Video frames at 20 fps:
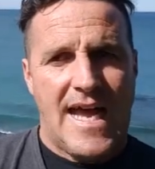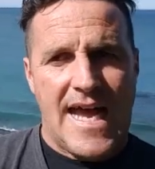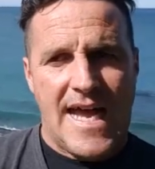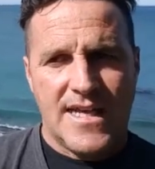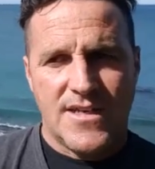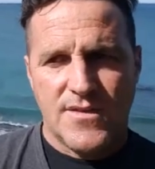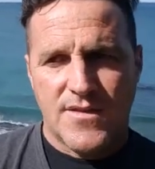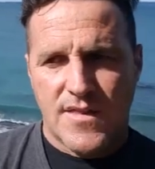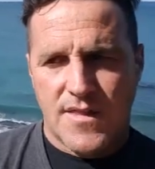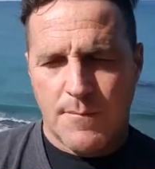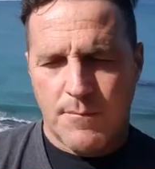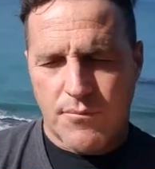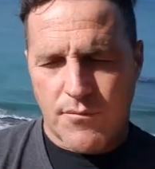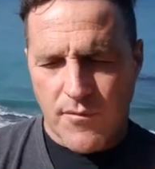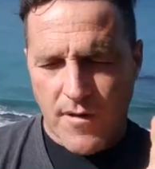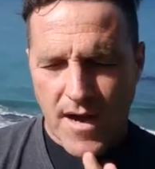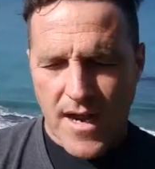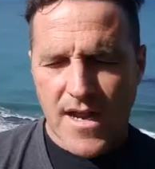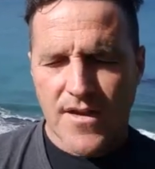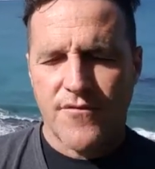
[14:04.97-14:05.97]
And the
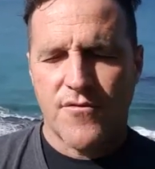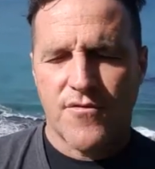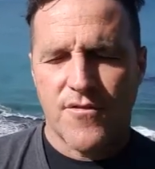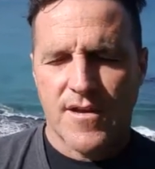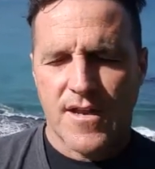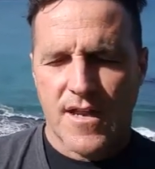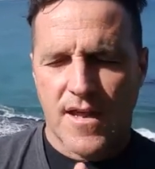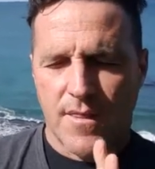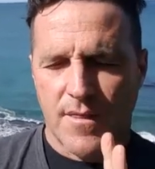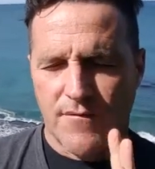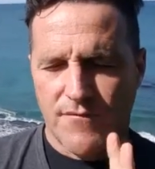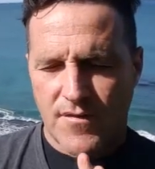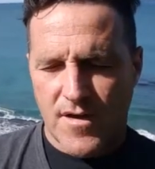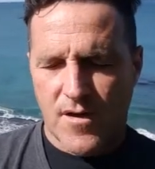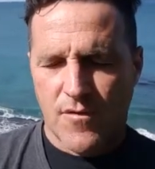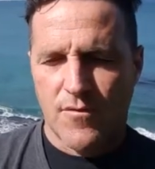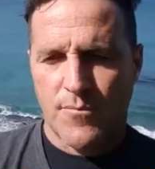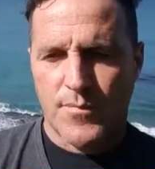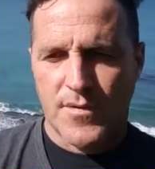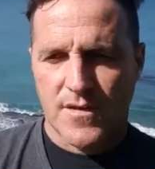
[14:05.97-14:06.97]
bravery and the
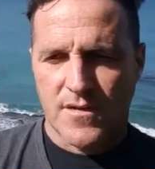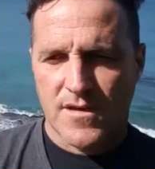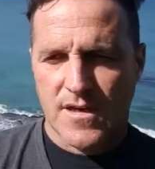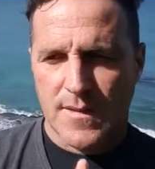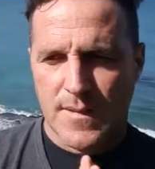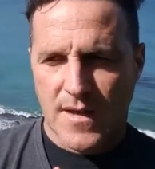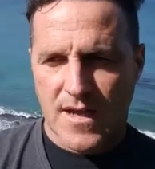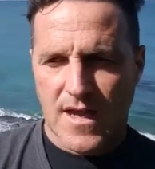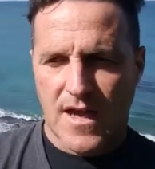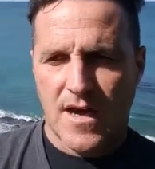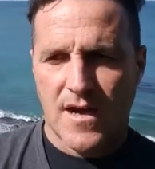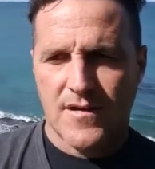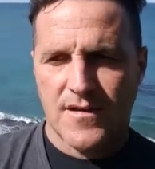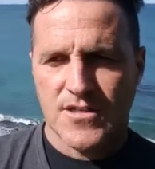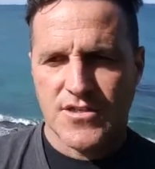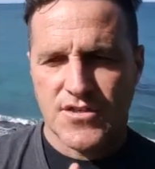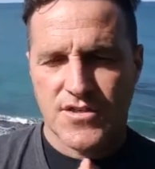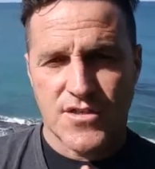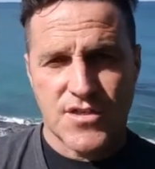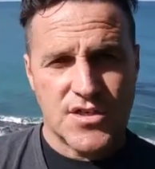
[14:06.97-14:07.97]
vulnerability and the
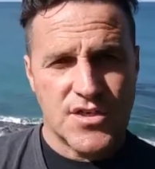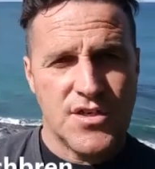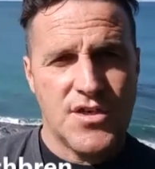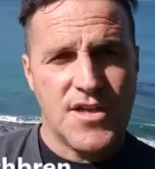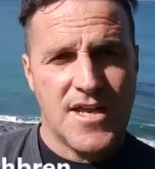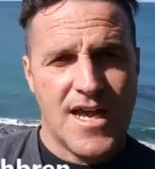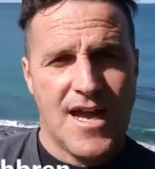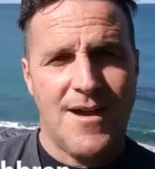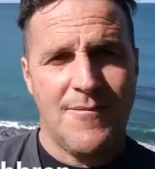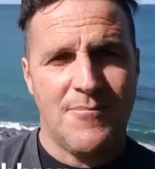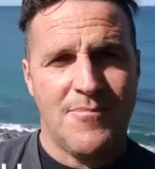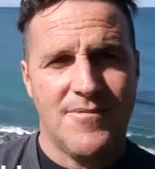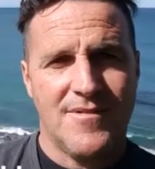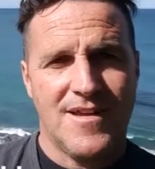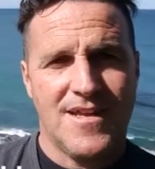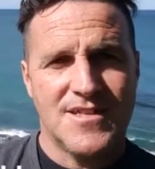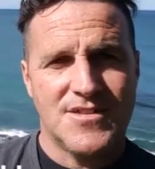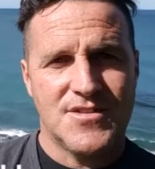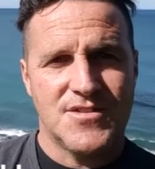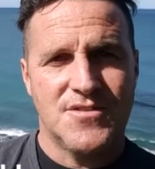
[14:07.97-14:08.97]
courage to turn up
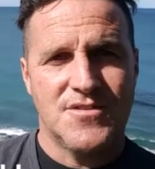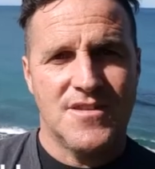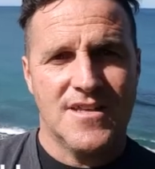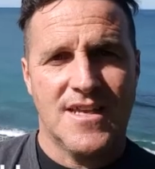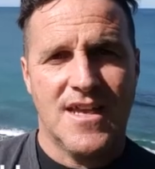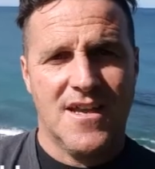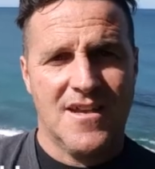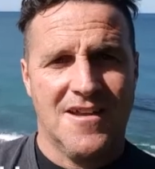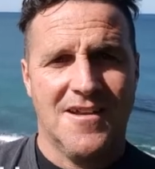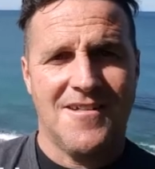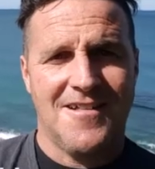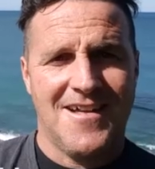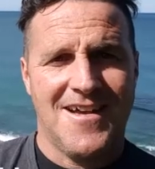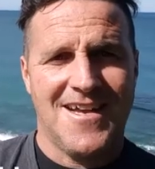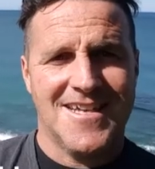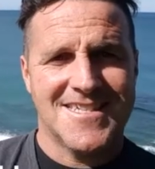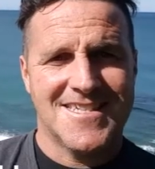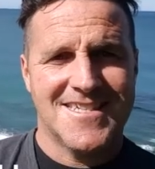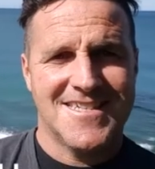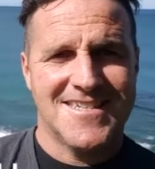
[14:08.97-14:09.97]
and do the yoga
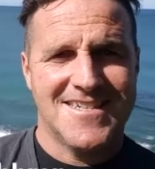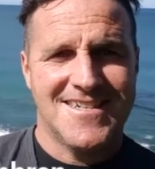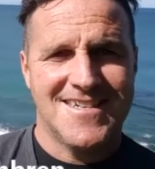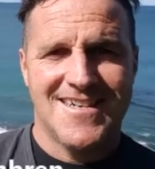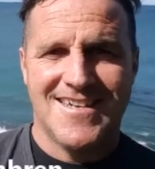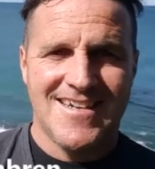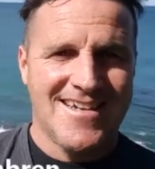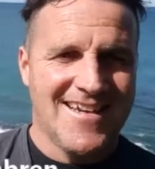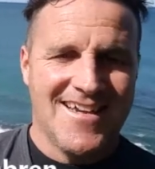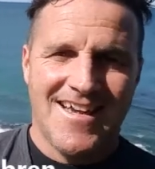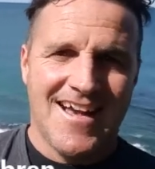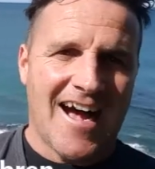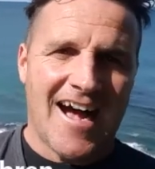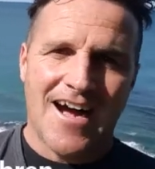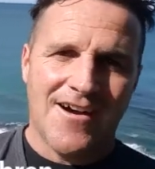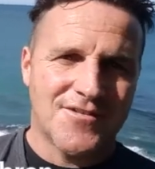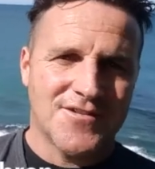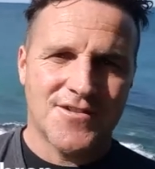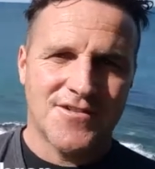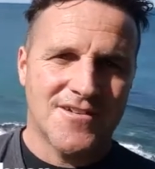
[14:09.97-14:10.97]
class
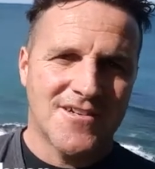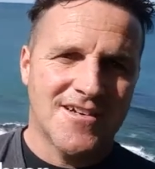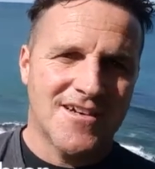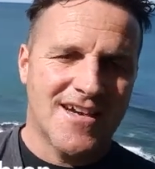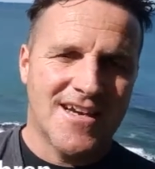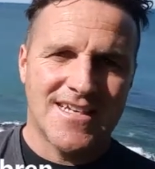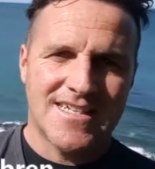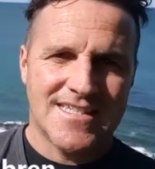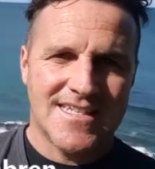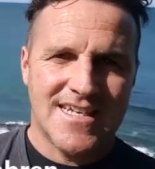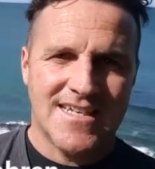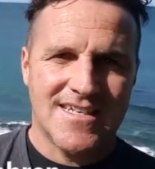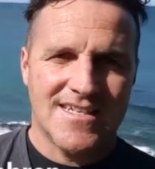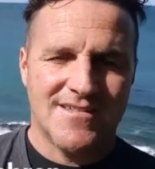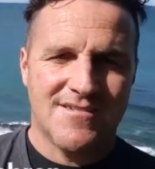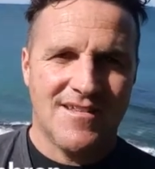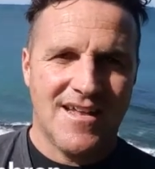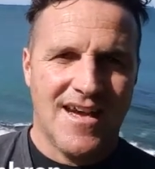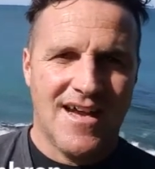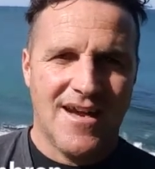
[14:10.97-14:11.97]
after an
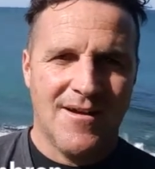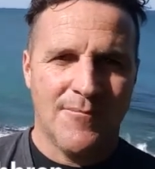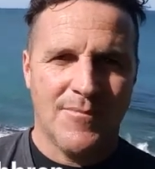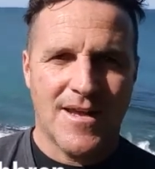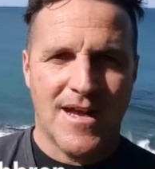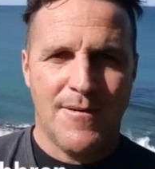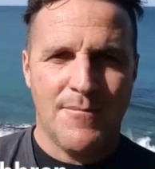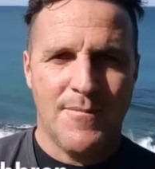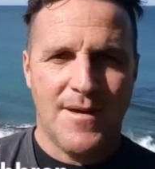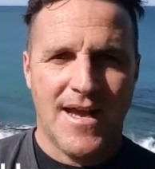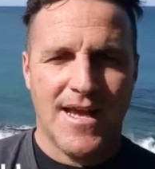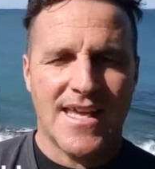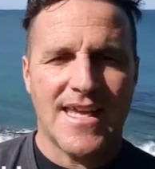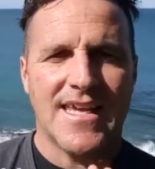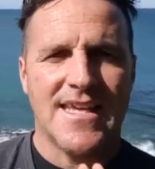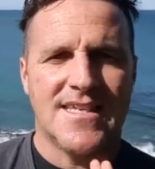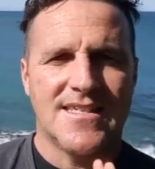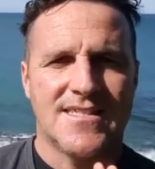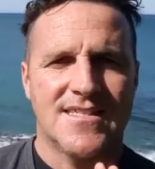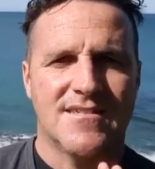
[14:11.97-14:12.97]
extended
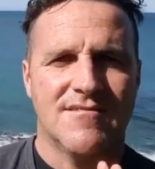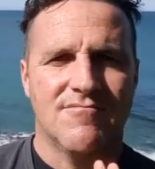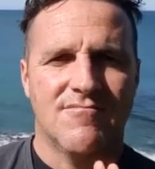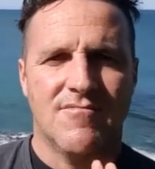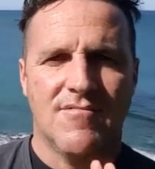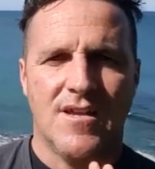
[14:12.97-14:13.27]
comeback is,